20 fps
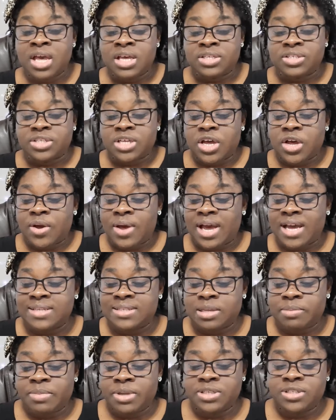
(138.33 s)
So as
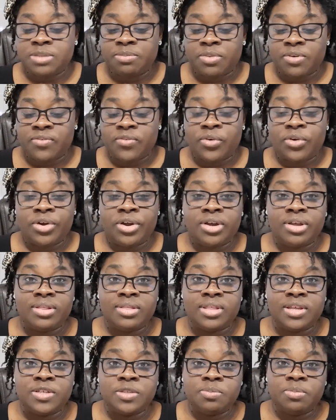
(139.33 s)
I mentioned before,
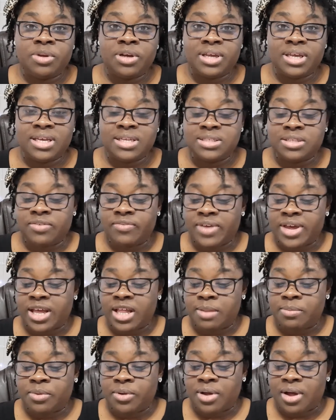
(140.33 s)
this book is
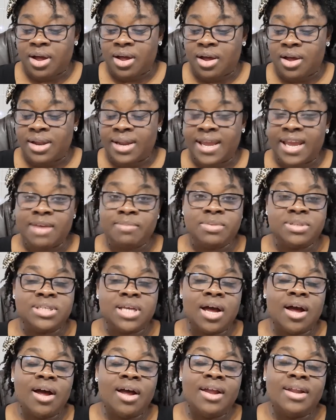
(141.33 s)
available on
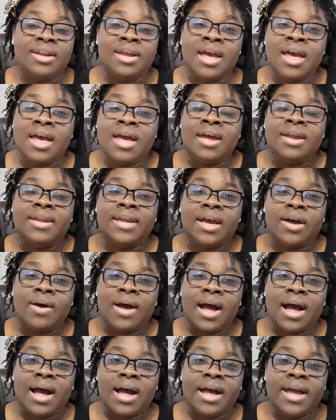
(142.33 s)
Amazon. Now
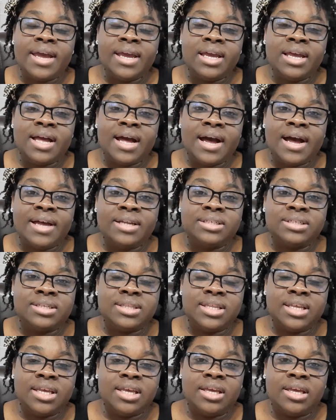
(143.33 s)
I got
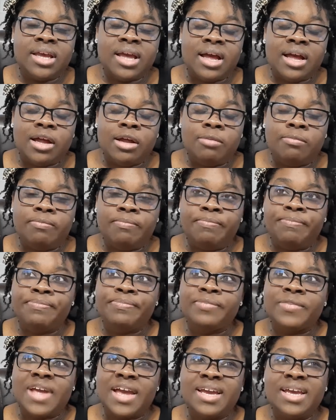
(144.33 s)
the,
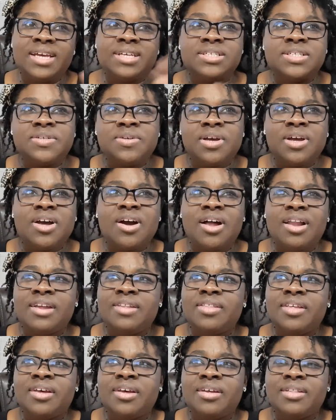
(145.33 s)
I guess you could call
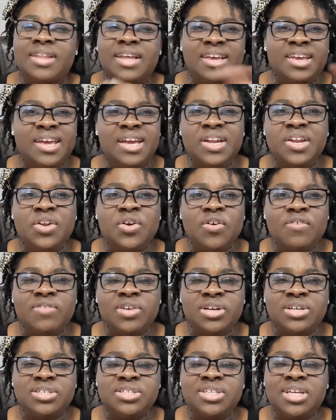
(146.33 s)
it the Kindle
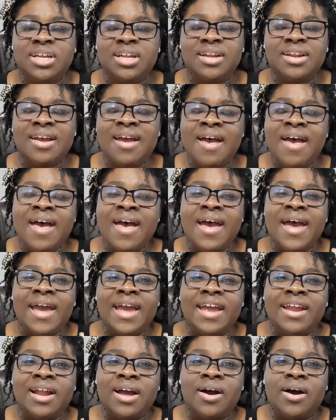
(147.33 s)
version,
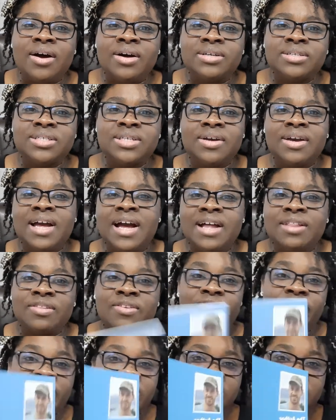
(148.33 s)
and I also got the
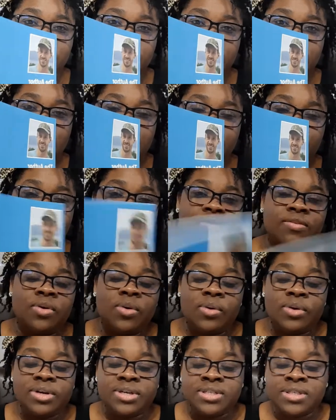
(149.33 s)
physical copy, of
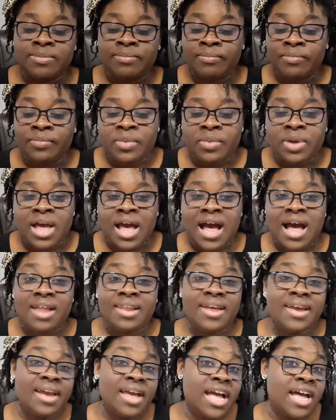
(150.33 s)
course. I
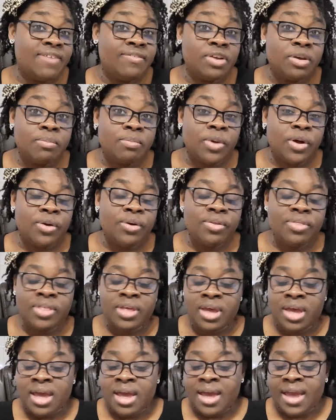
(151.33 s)
like having both.
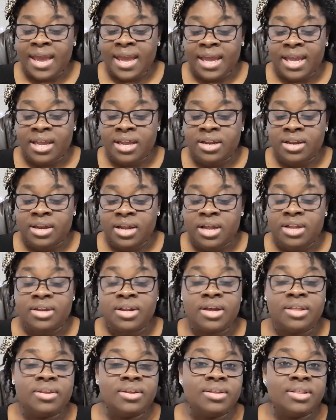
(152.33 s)
And
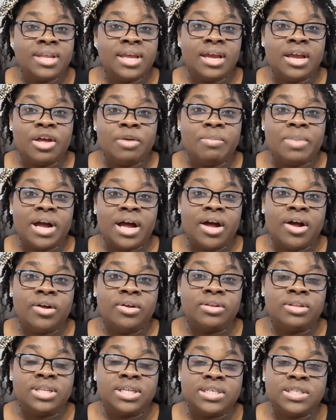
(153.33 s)
another thing
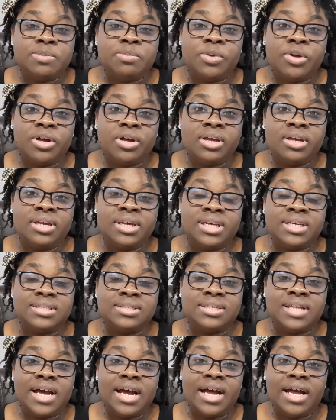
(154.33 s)
about this book is
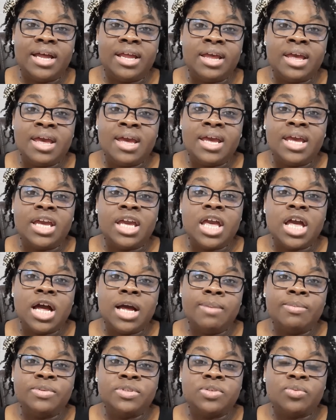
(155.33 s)
that it
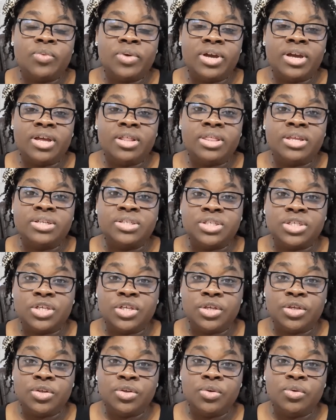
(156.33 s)
comes with
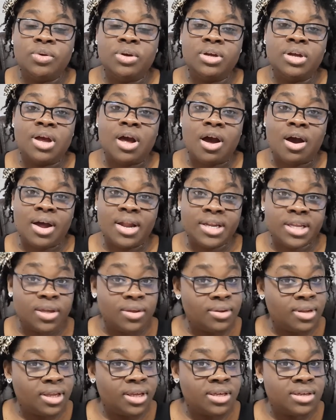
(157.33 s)
2 audio
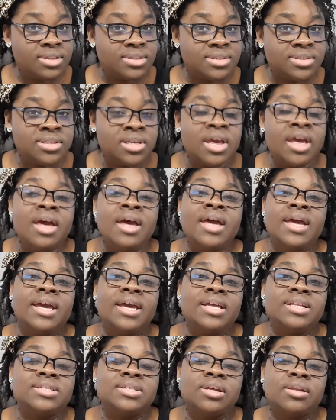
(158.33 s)
links.
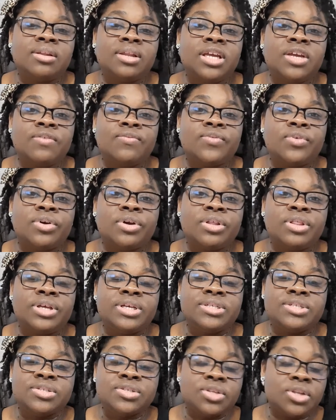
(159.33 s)
It's a link for
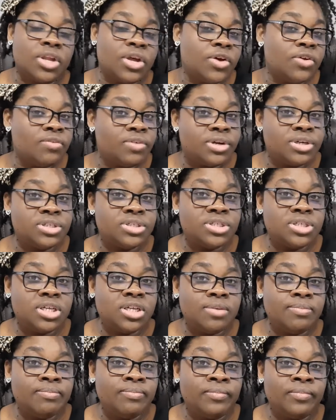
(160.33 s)
the slow
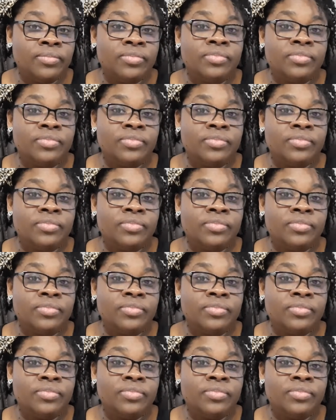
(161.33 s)
version,